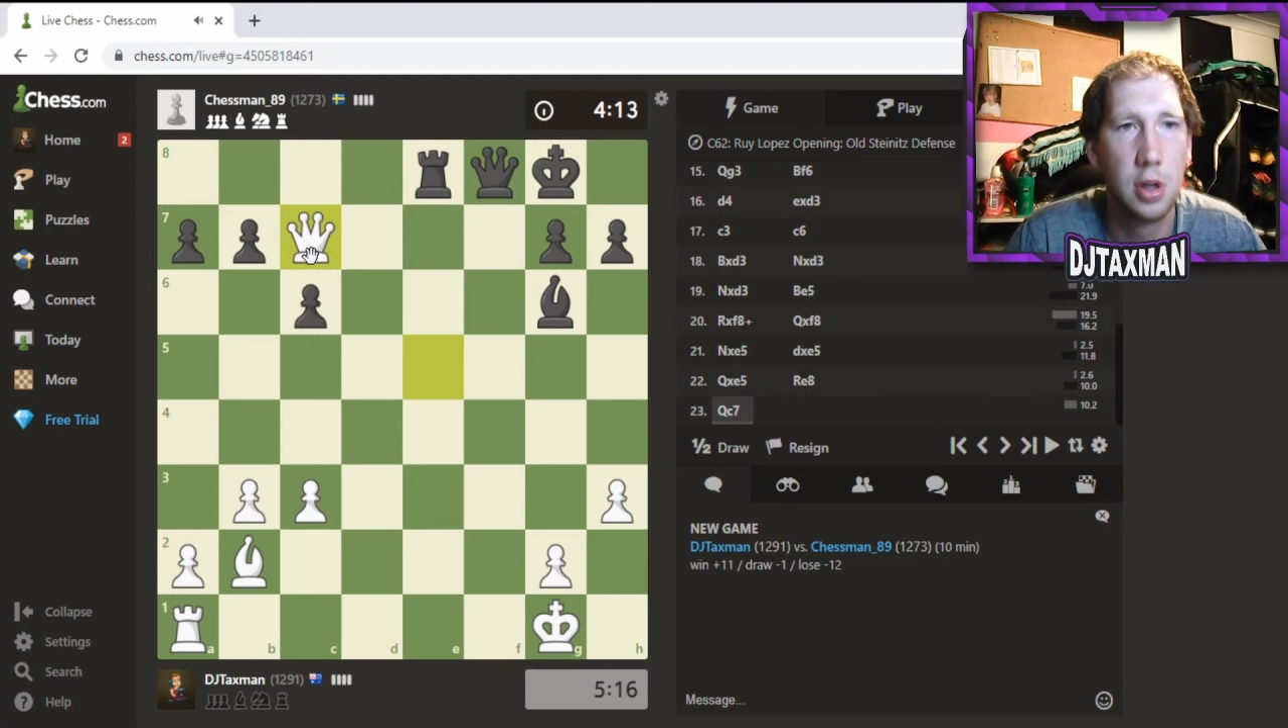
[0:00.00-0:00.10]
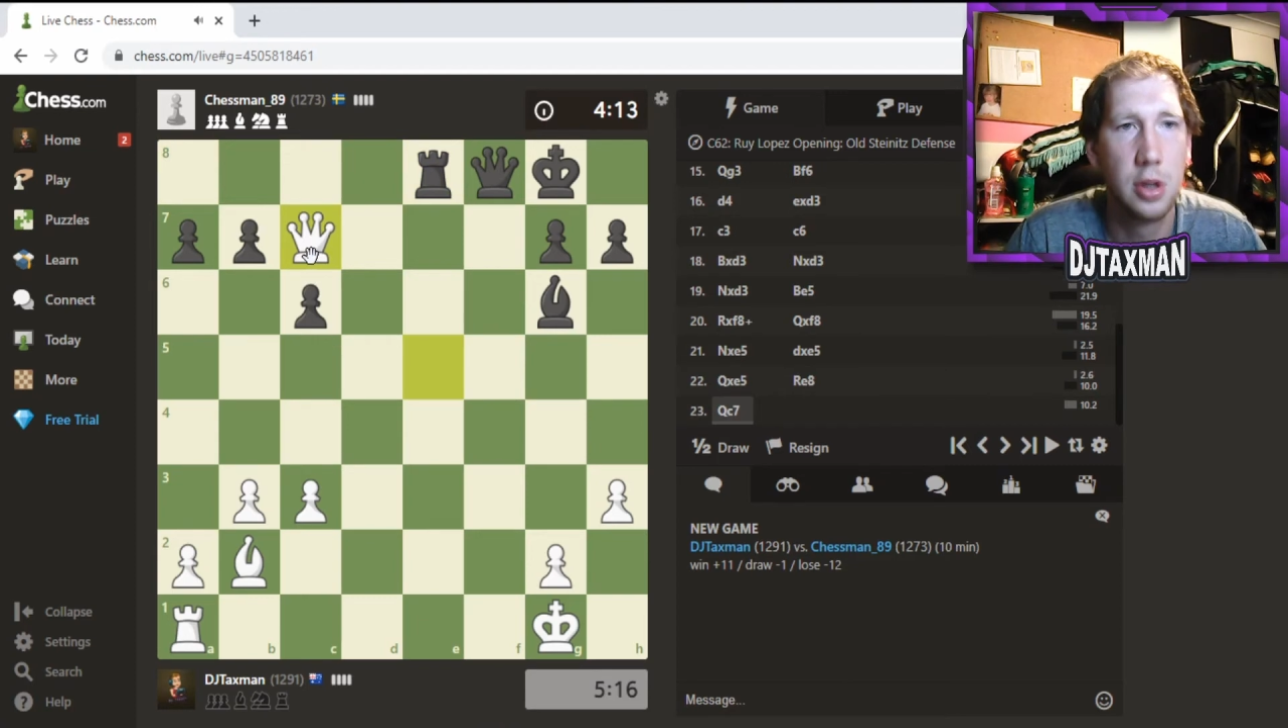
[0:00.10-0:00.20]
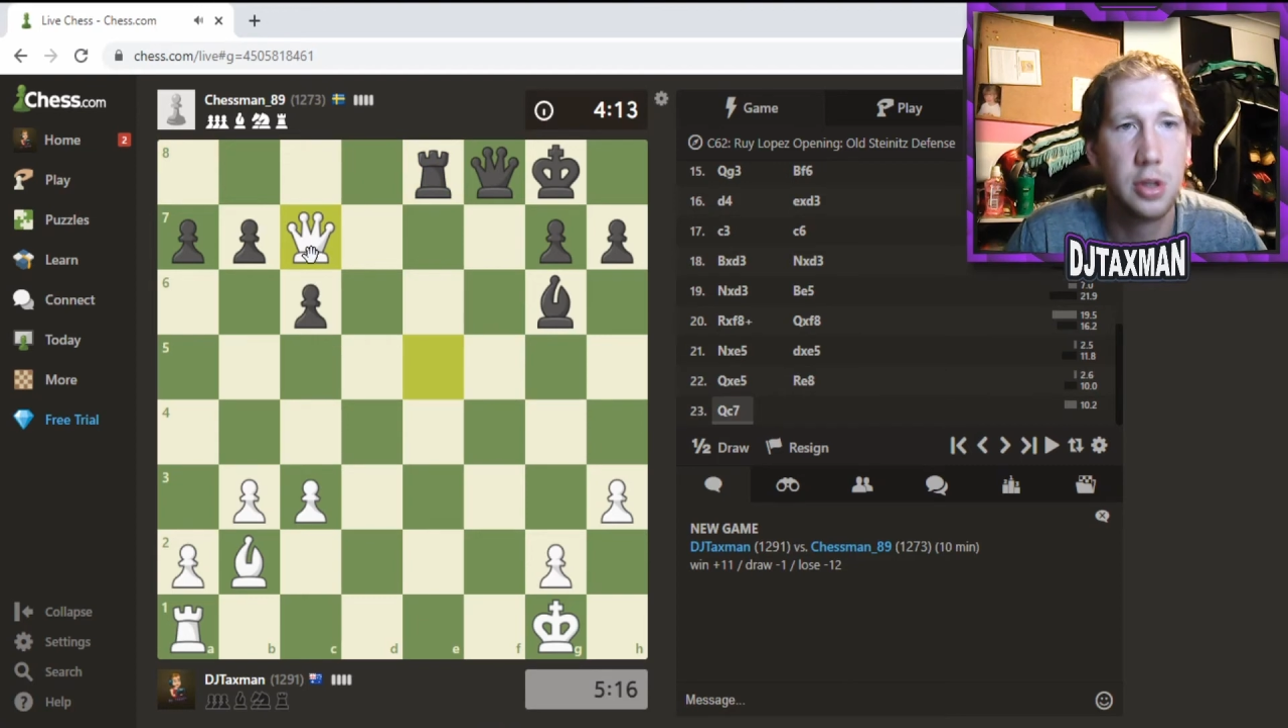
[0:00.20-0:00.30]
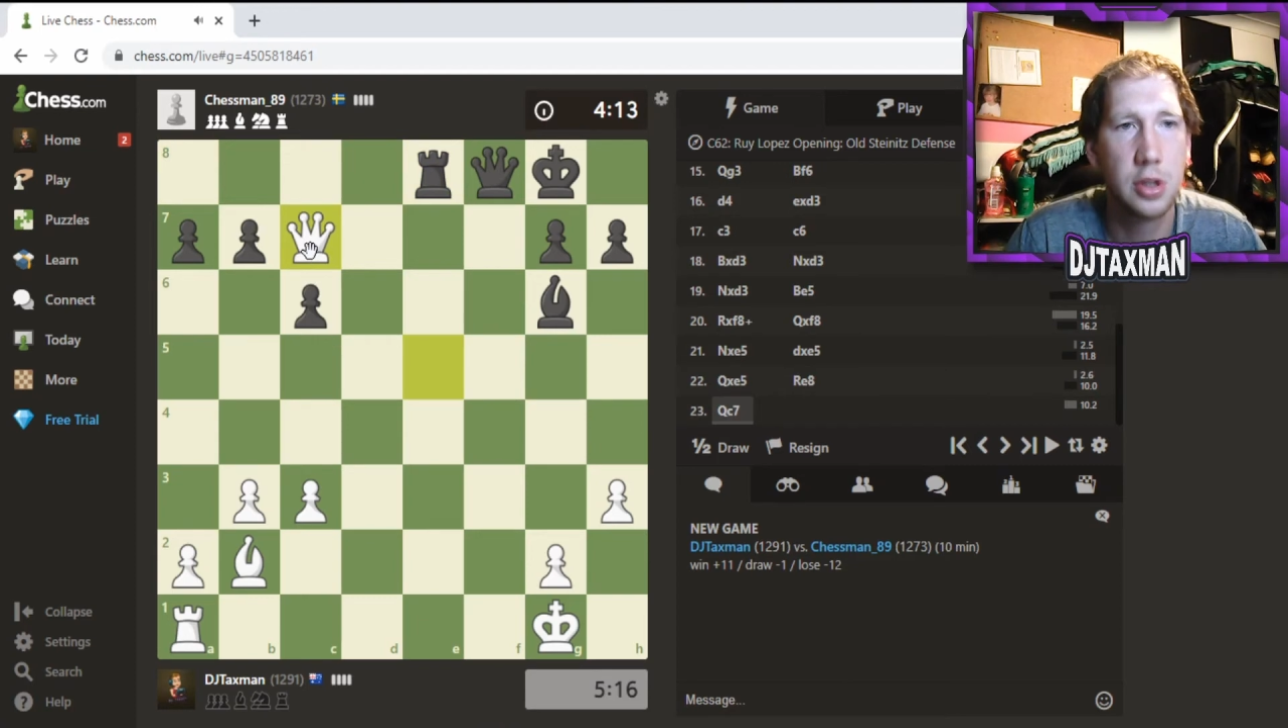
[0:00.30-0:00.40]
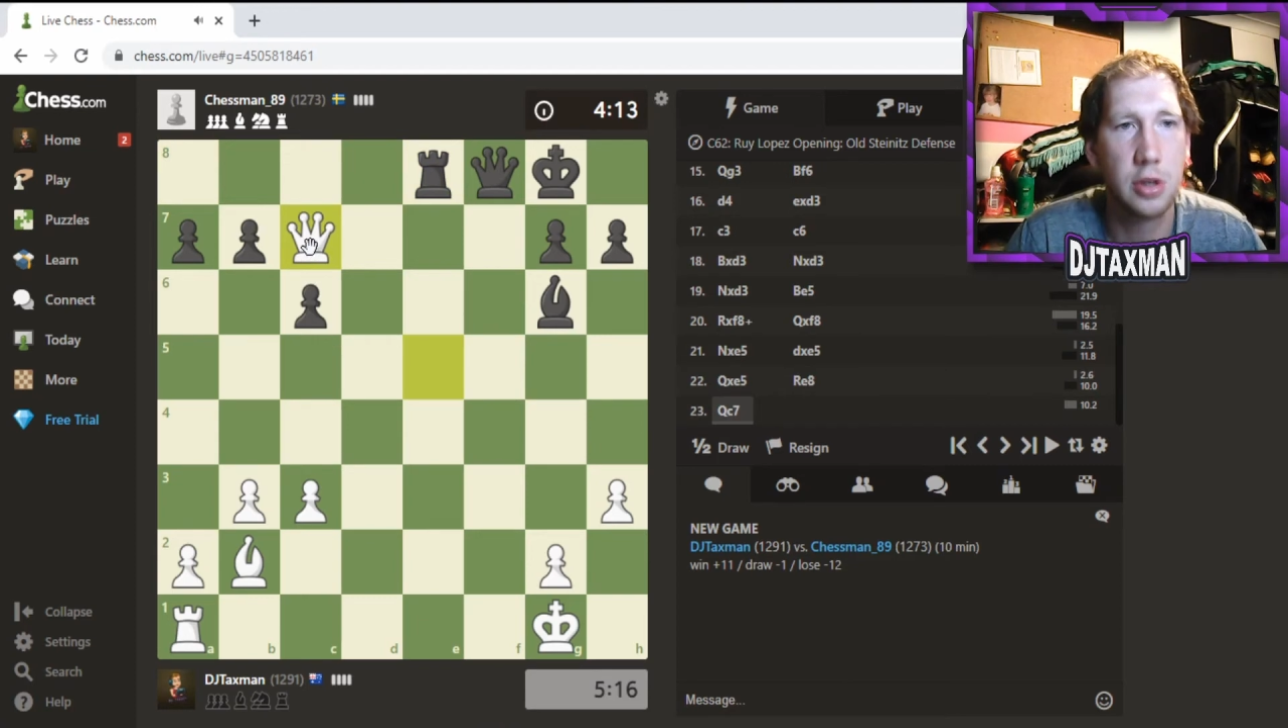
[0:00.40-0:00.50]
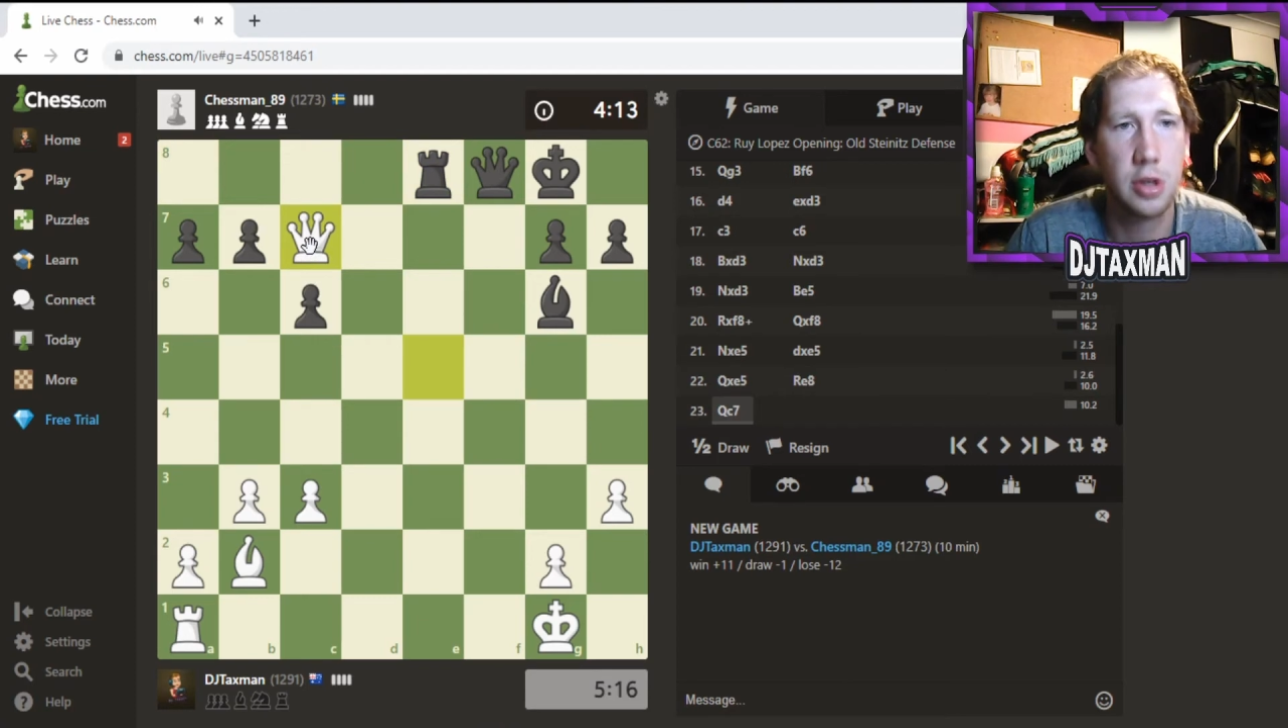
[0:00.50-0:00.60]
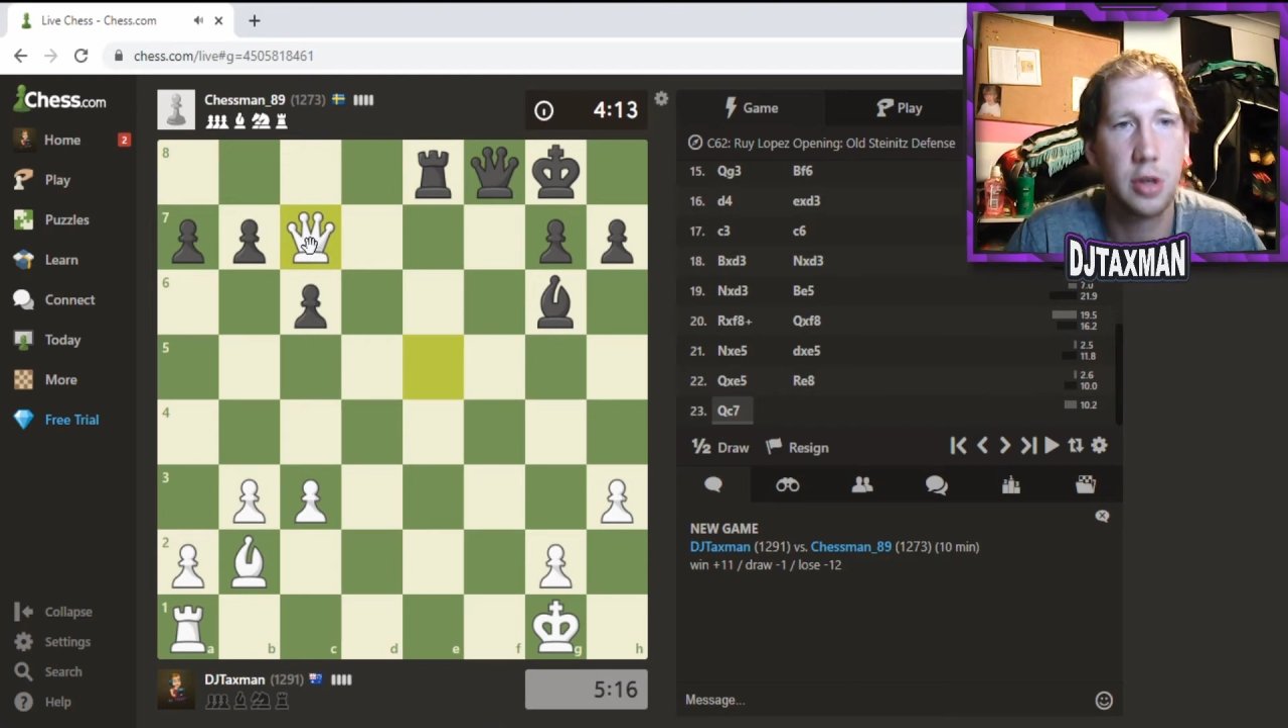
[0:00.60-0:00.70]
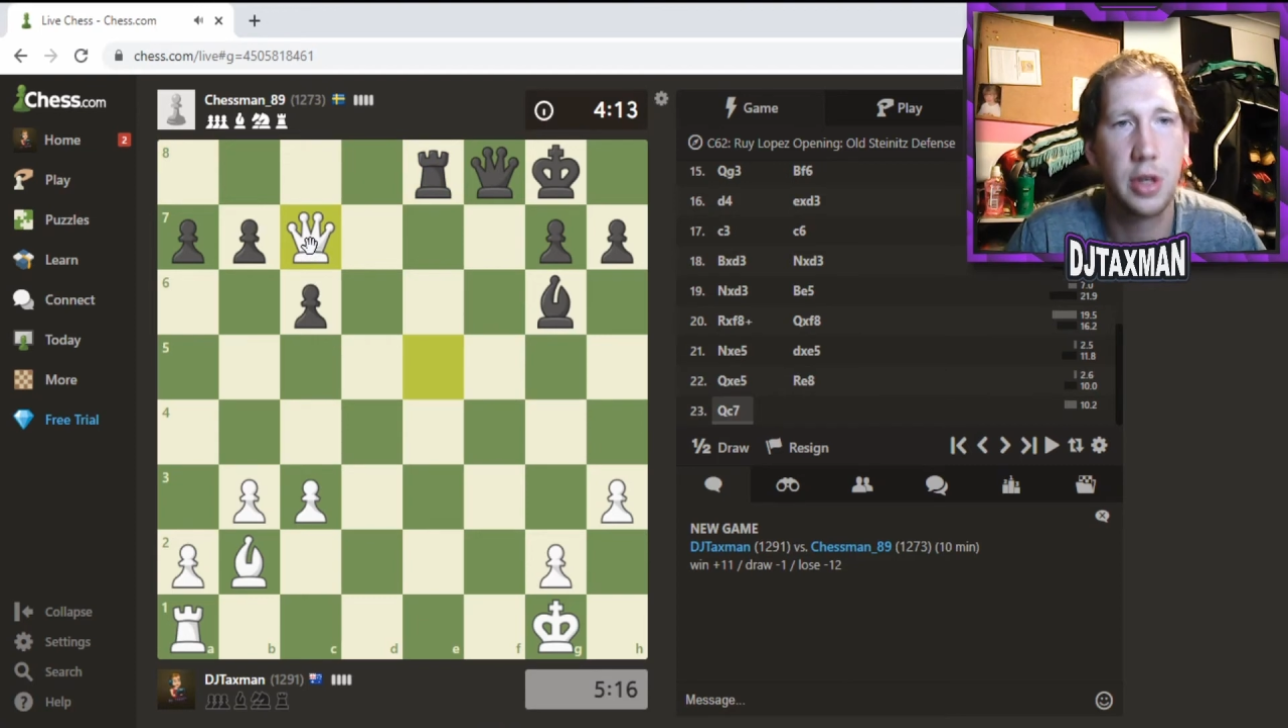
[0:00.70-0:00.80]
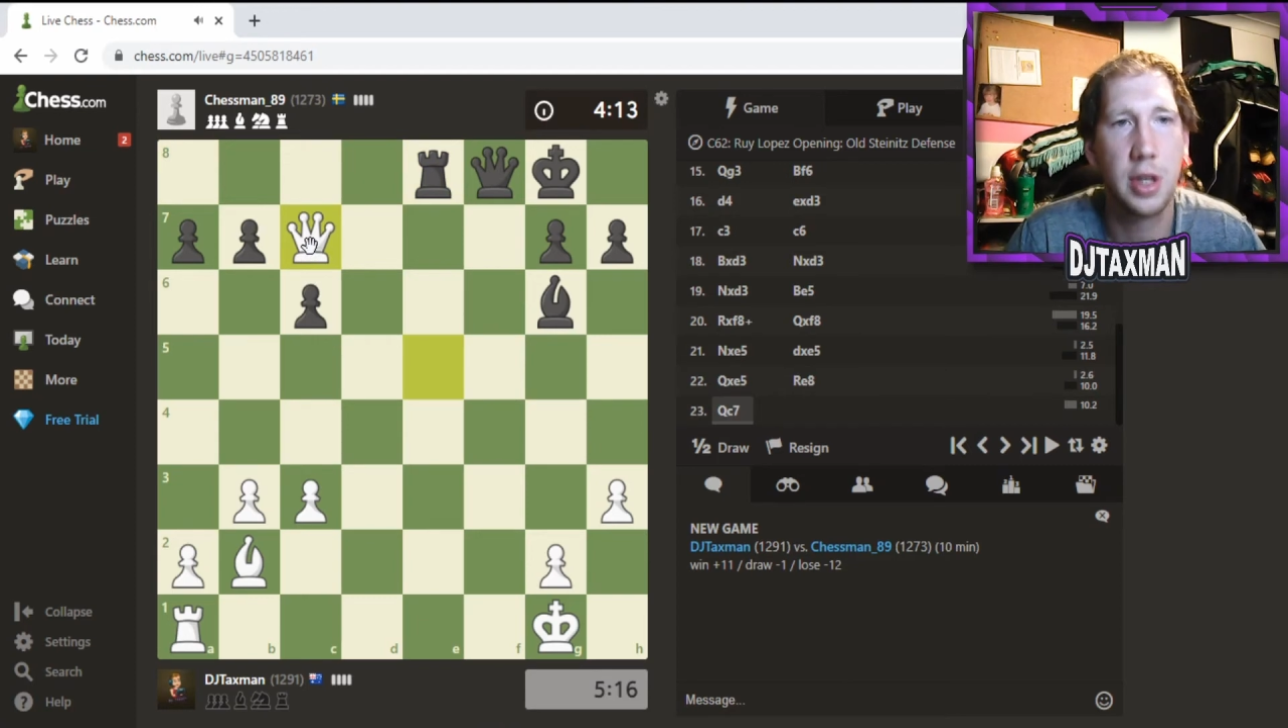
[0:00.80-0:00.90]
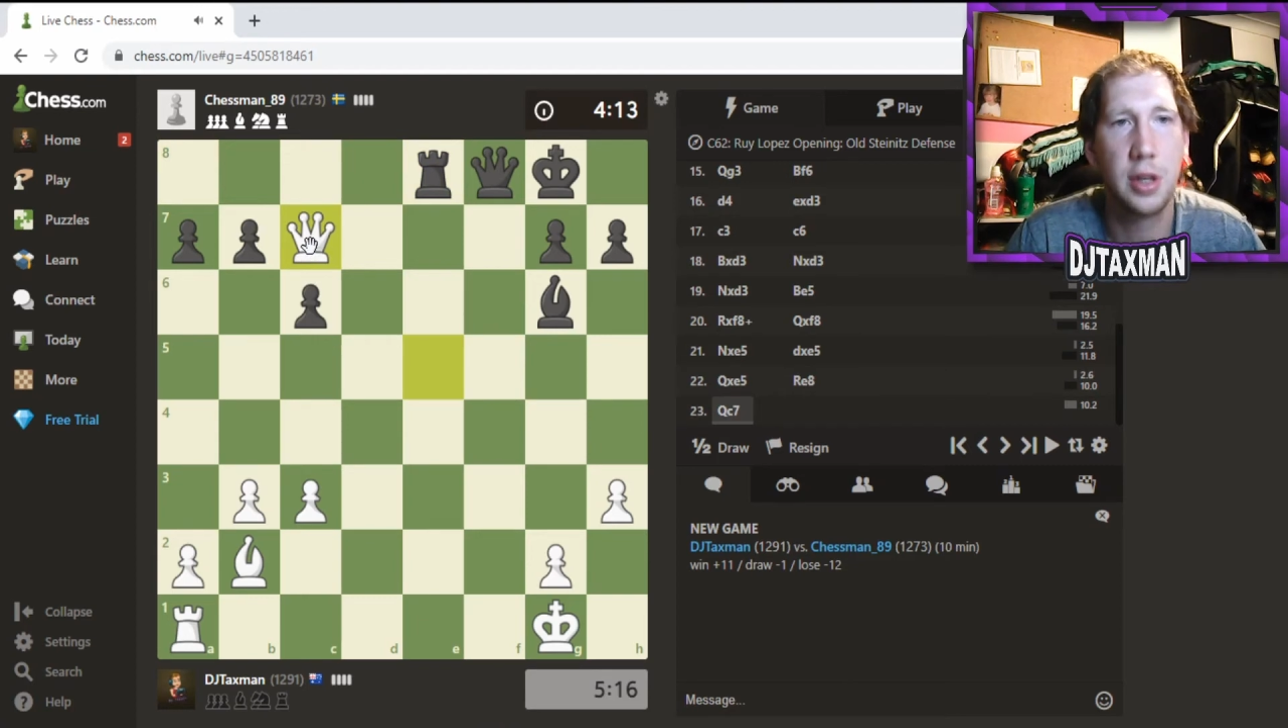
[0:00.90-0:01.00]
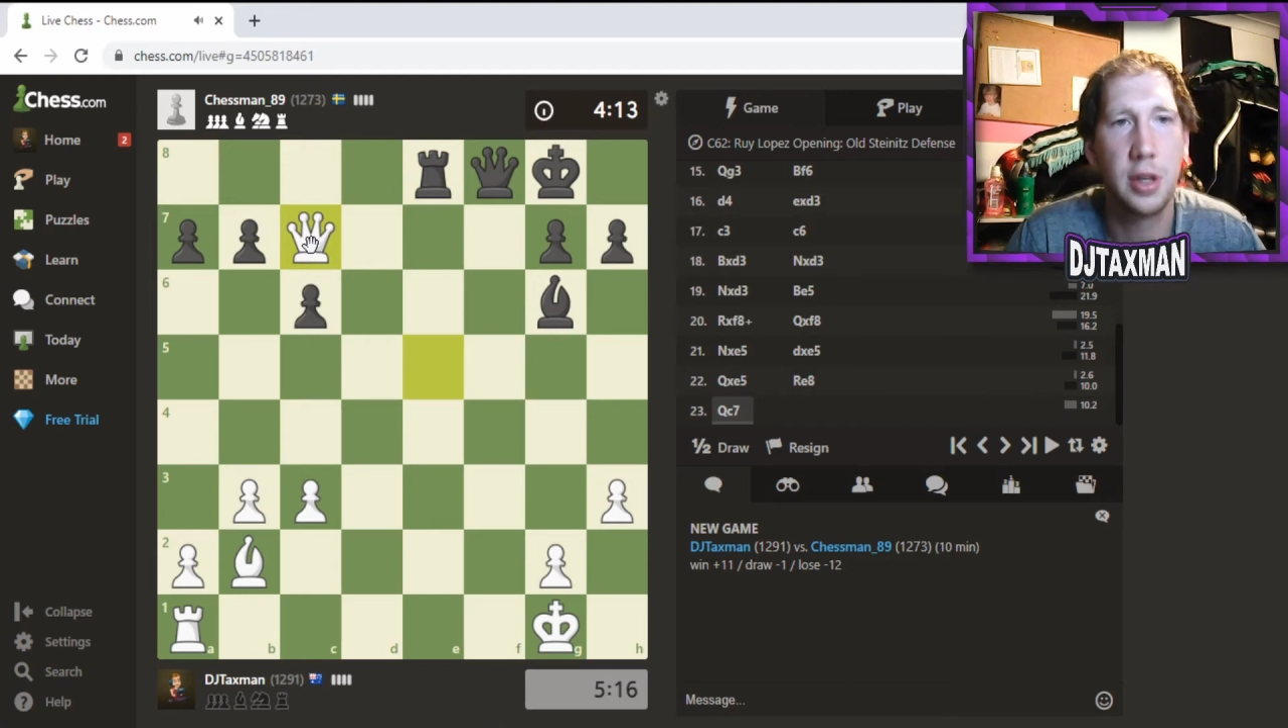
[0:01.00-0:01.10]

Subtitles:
So I'll go ahead